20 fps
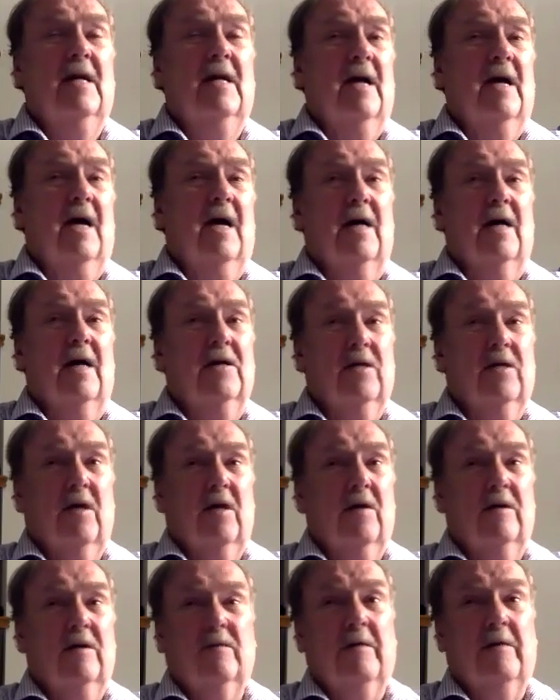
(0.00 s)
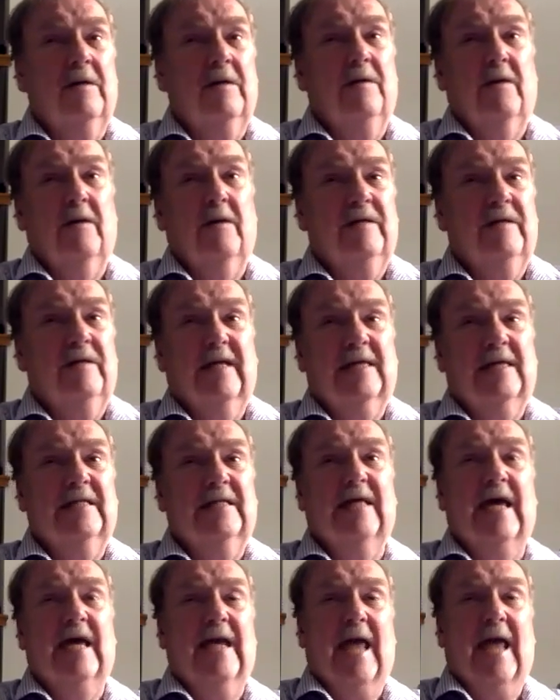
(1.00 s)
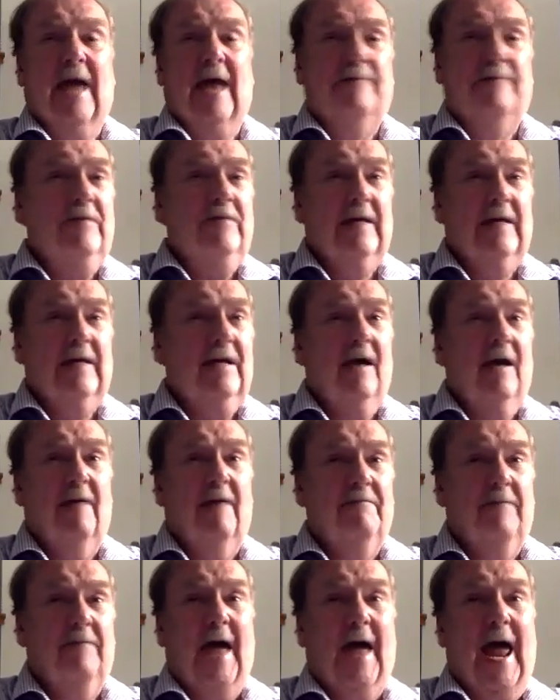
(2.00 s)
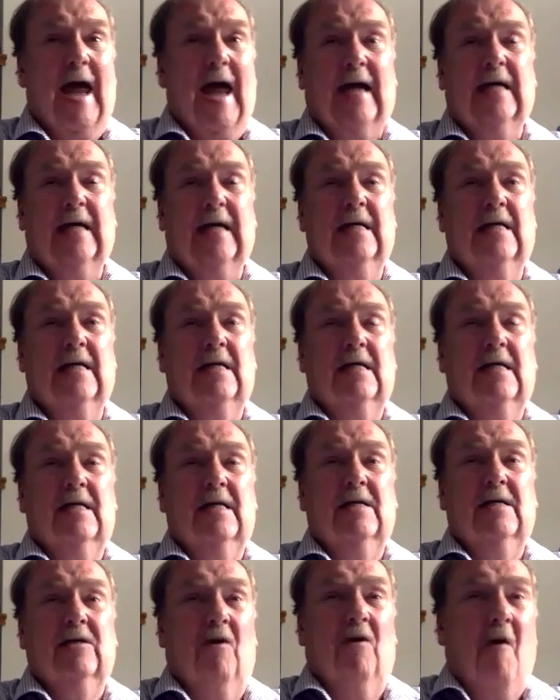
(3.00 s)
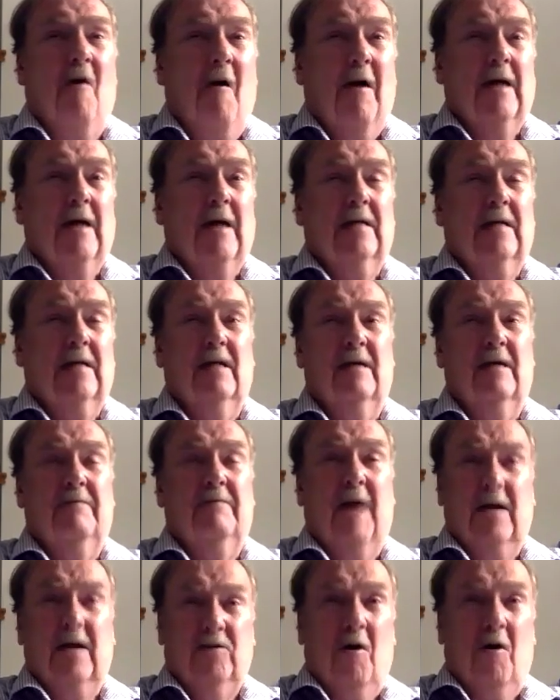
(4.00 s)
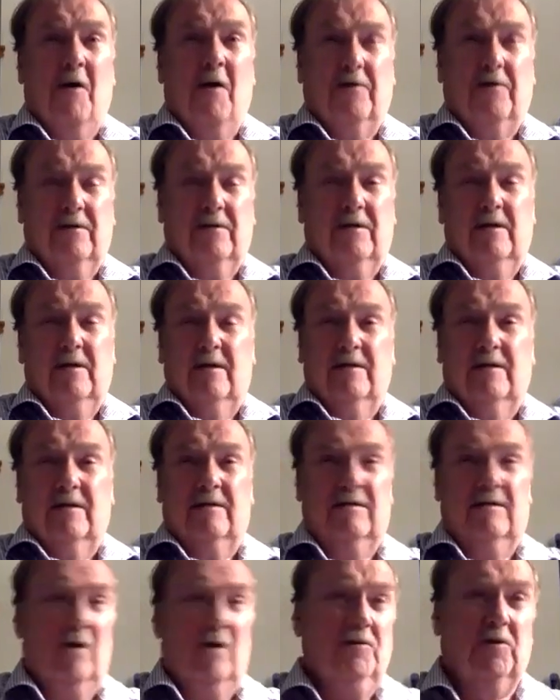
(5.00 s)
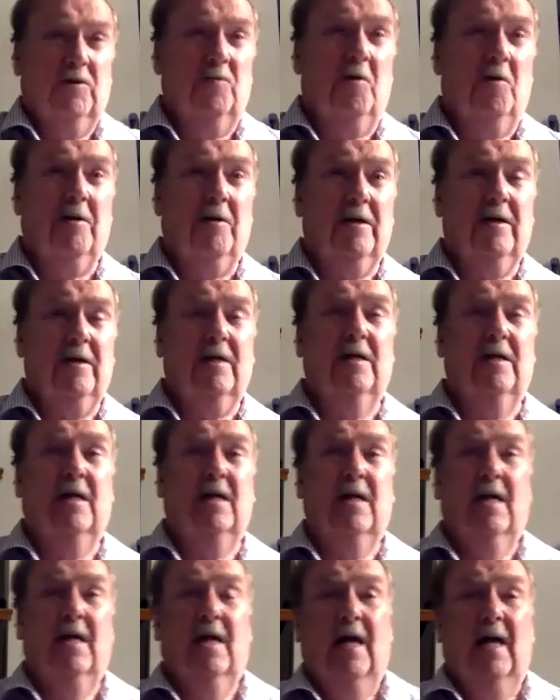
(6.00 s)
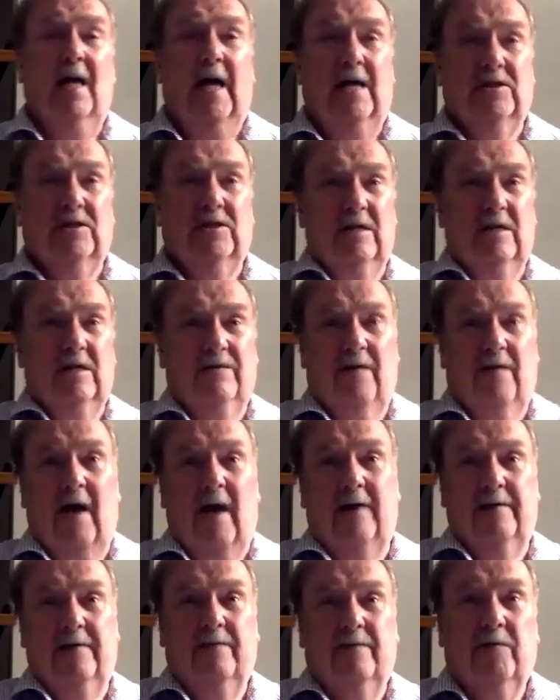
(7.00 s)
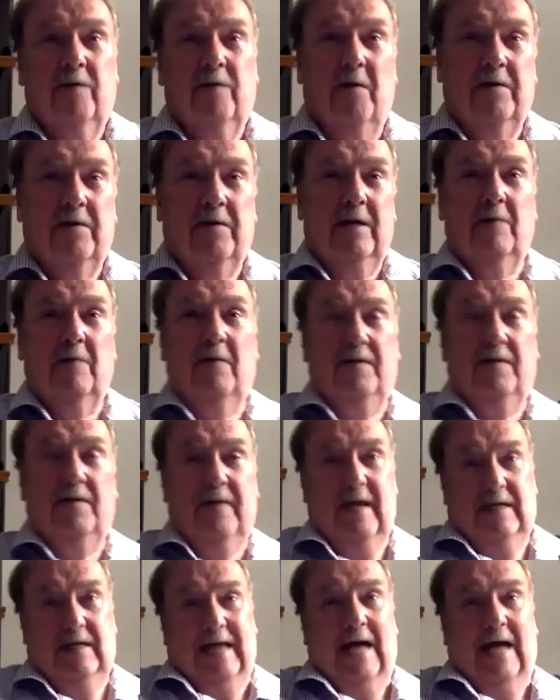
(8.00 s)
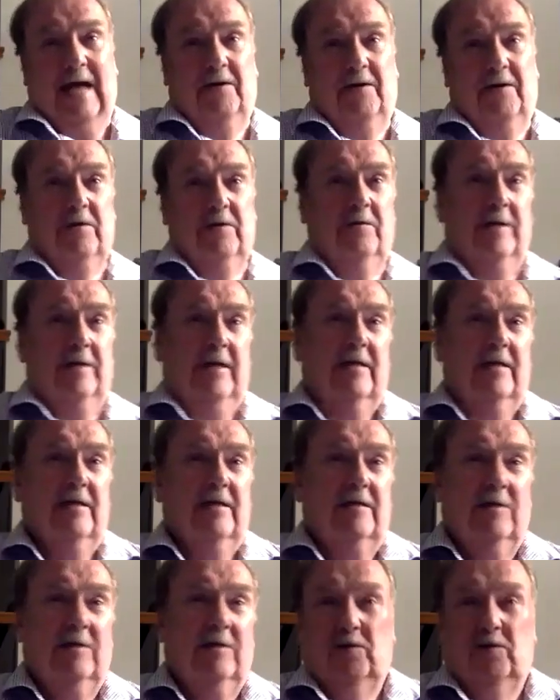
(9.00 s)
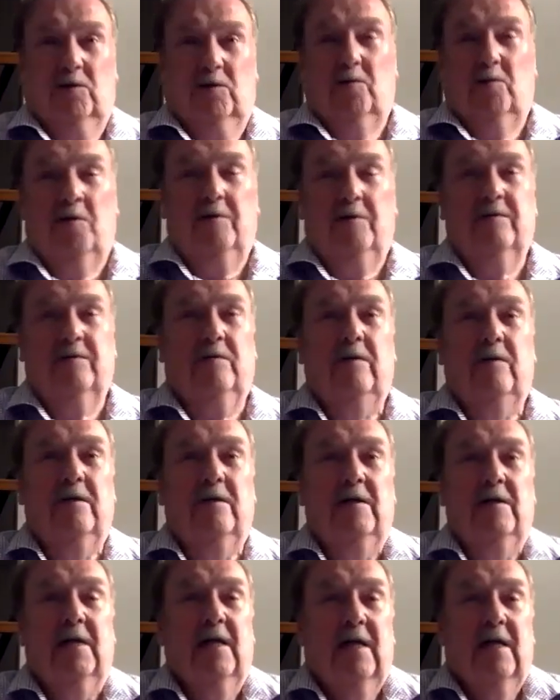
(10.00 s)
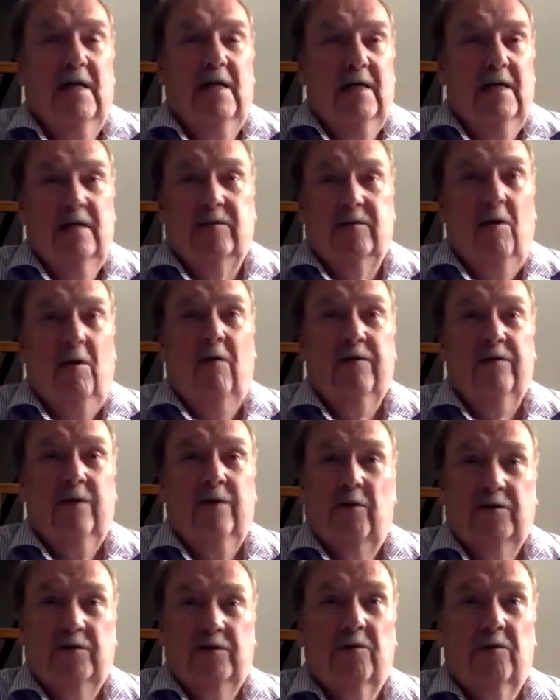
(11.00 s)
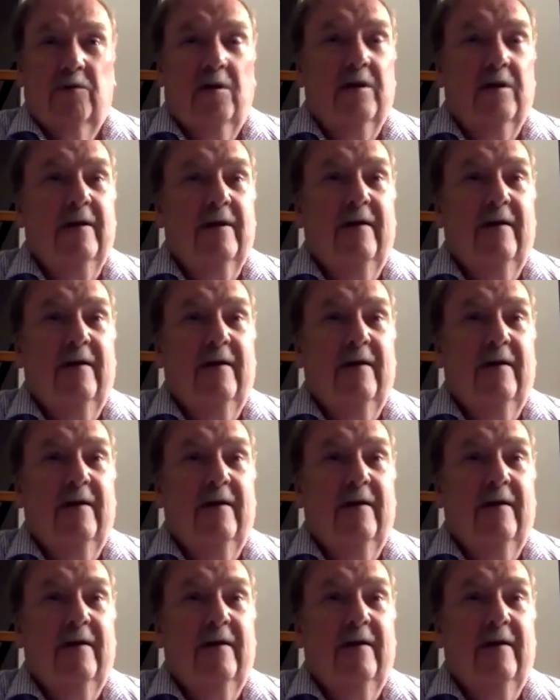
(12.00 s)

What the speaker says: It's one of those things that everything comes back to art. My daughter is a social worker, and she's fond of quoting what they tell you in social work school. It's all social work.